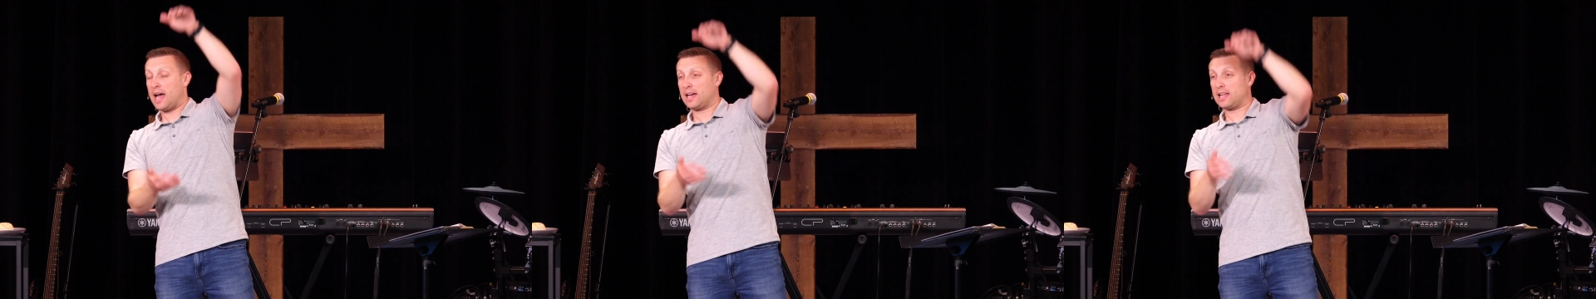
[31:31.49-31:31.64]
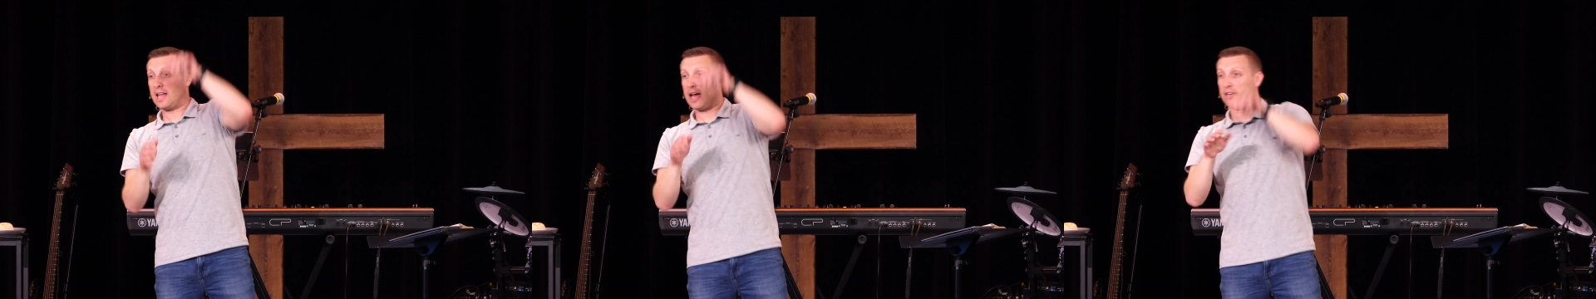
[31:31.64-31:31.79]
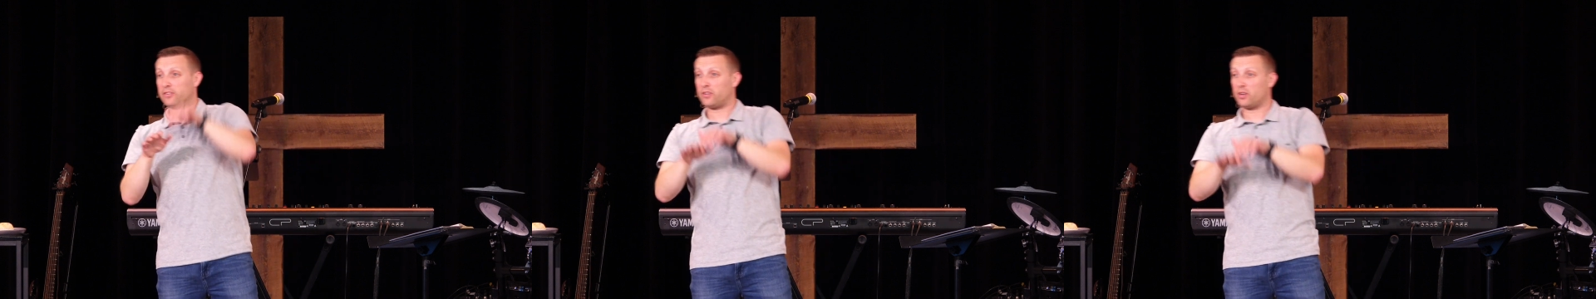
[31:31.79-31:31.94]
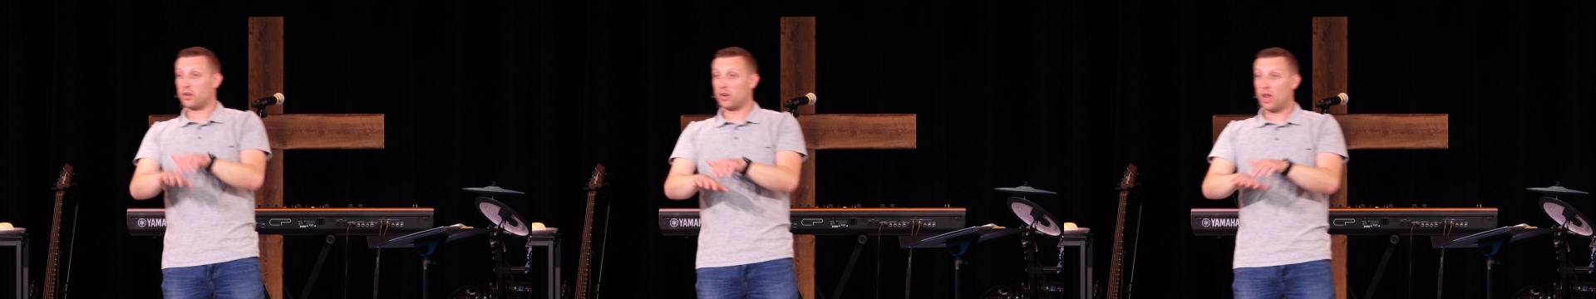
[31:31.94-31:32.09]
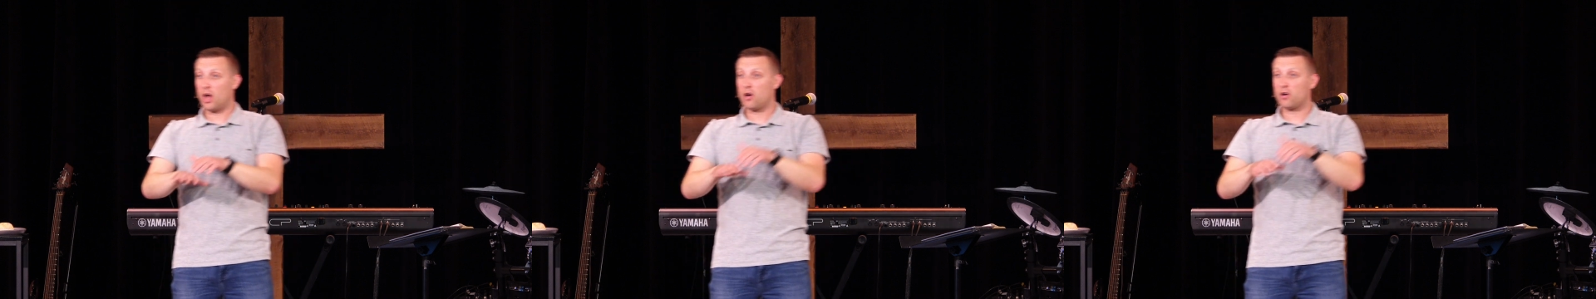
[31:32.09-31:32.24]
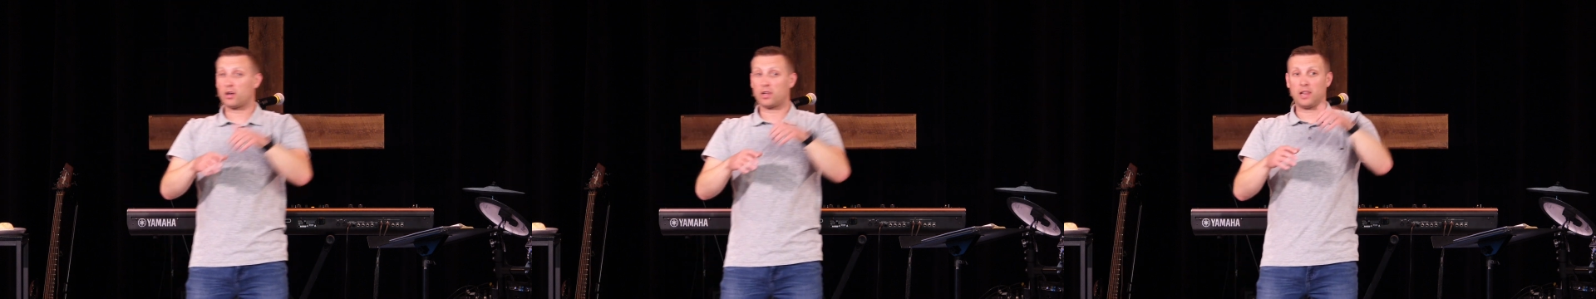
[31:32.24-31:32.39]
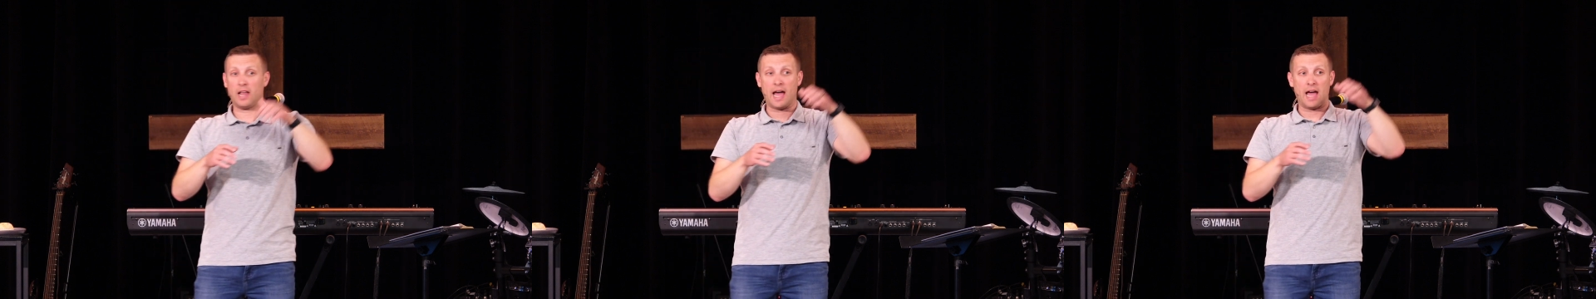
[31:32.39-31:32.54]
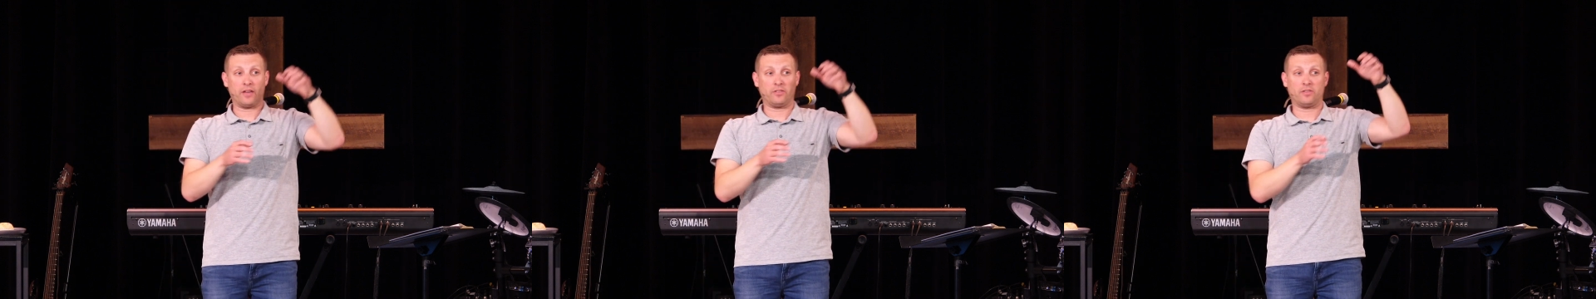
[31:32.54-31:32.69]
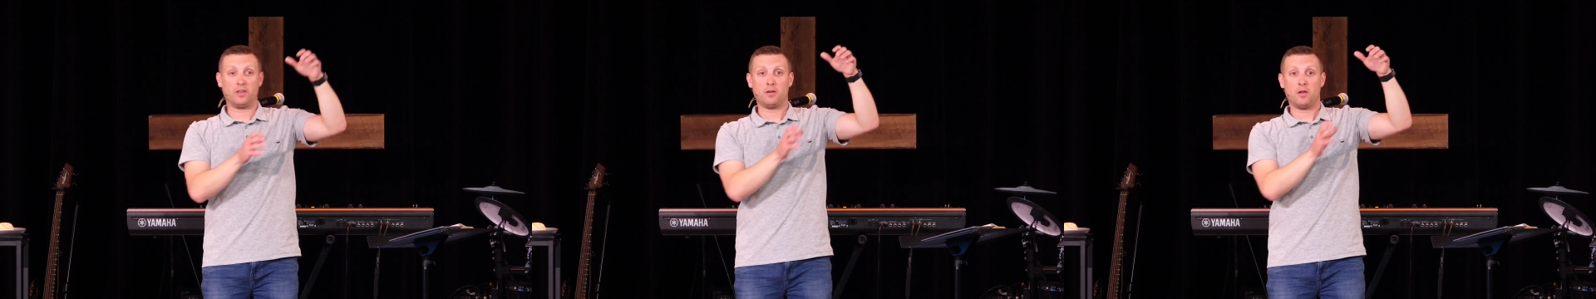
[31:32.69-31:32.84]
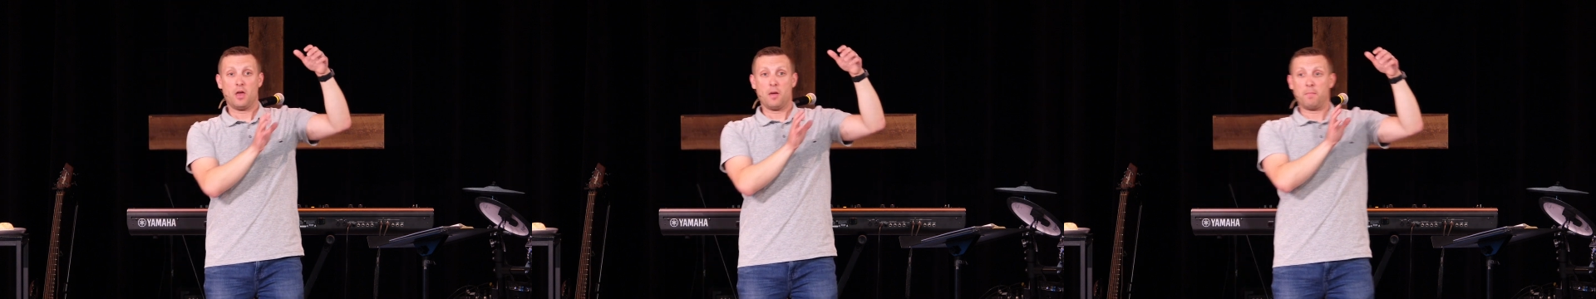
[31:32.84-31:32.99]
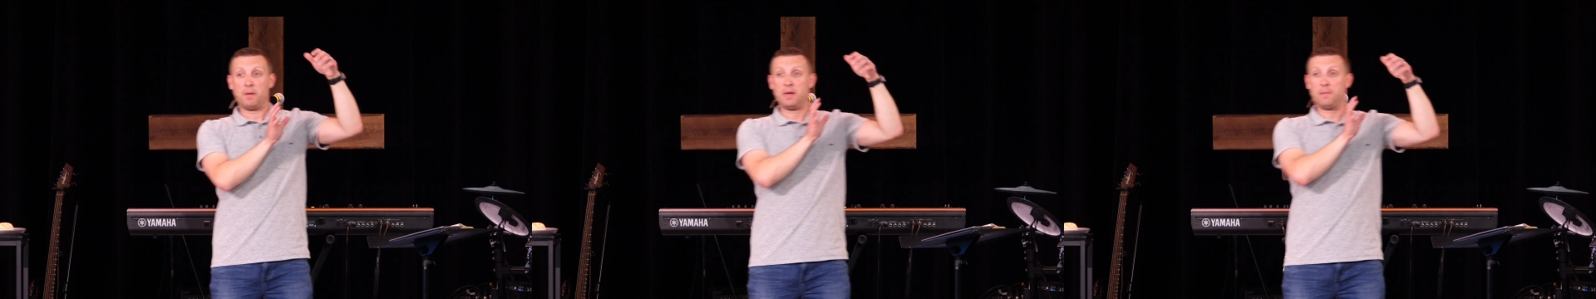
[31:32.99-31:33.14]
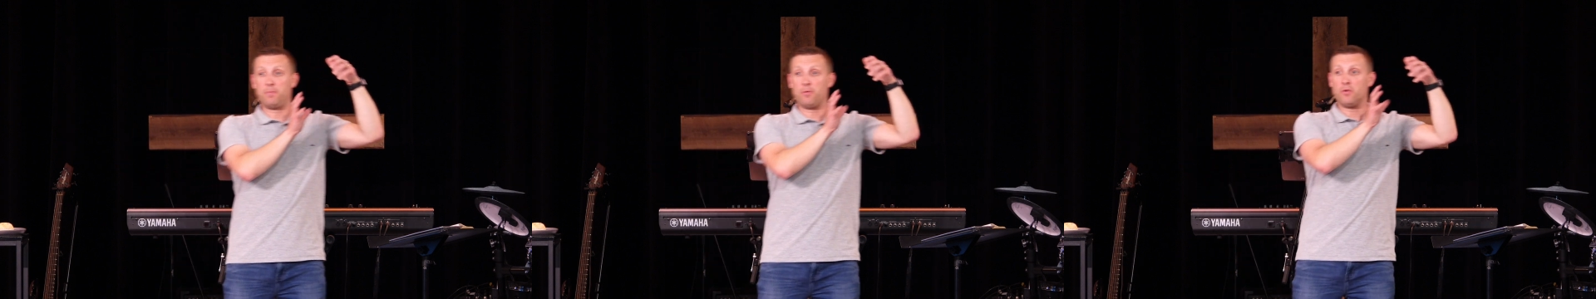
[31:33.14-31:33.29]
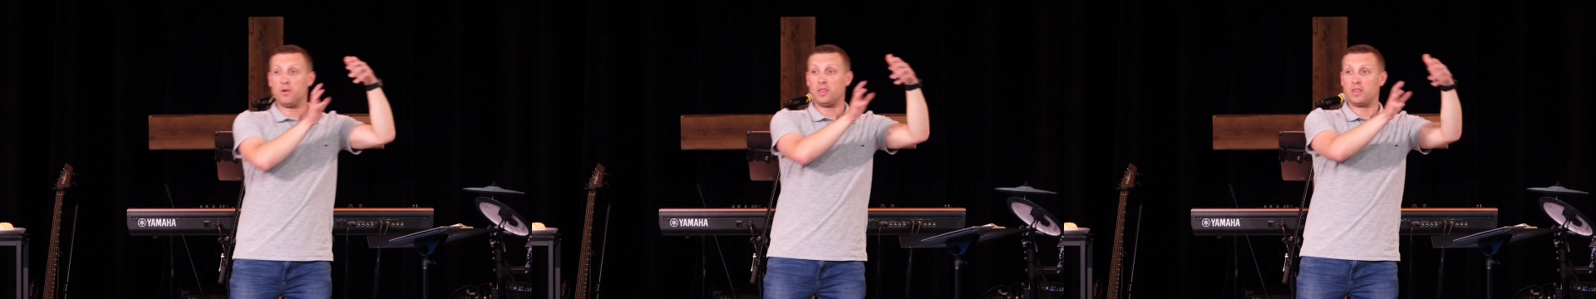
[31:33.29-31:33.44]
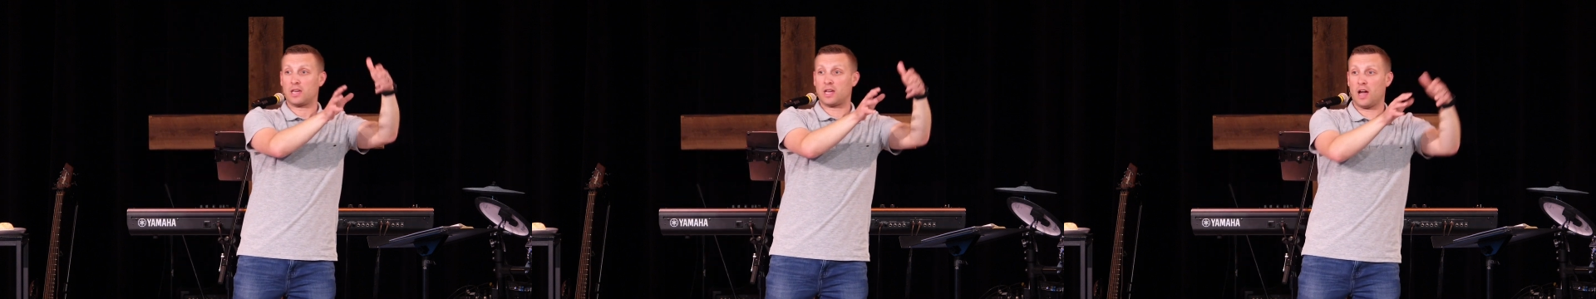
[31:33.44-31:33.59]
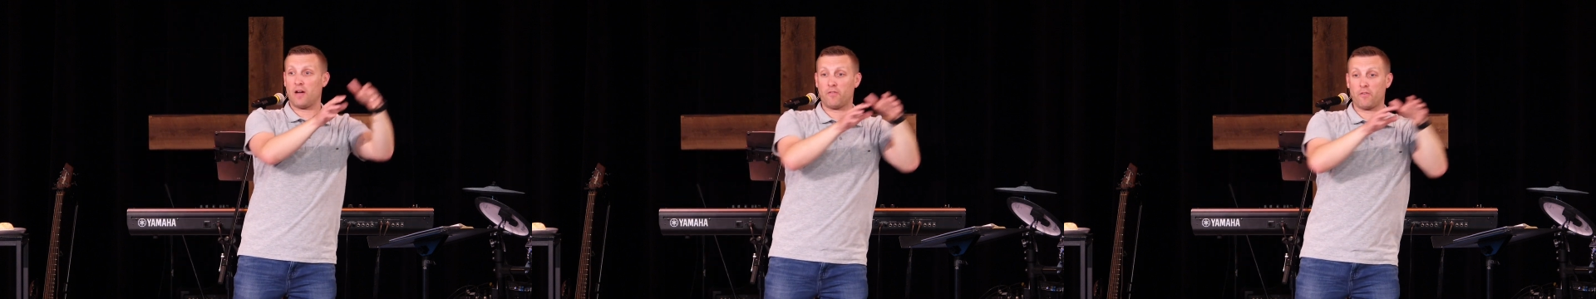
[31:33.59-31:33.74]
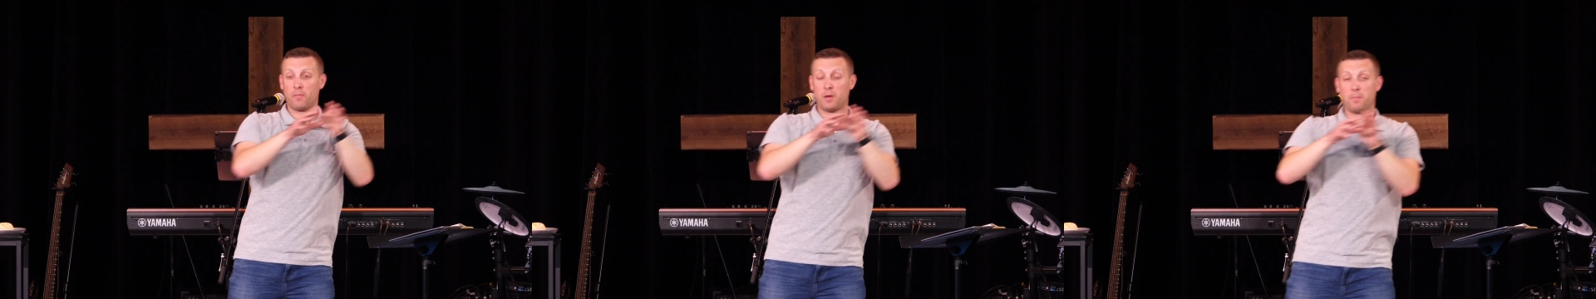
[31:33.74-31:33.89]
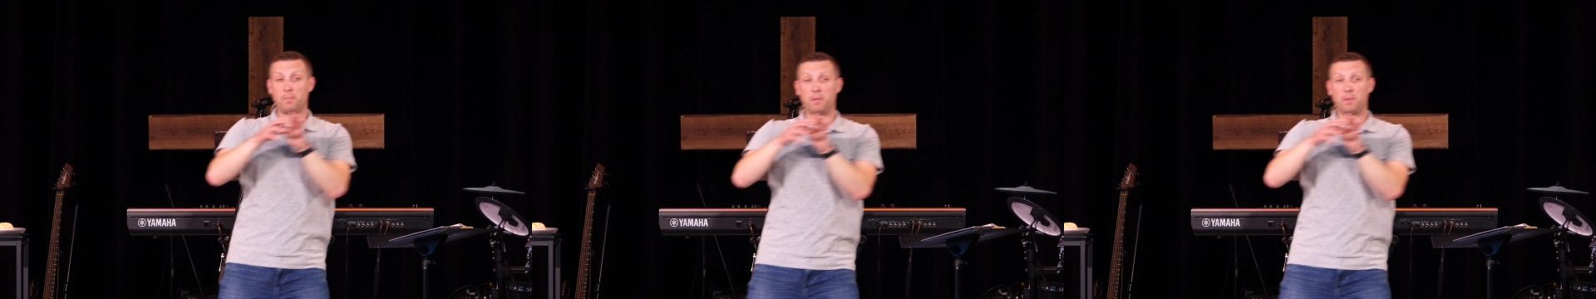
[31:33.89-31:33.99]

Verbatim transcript: class and low class and people in the government,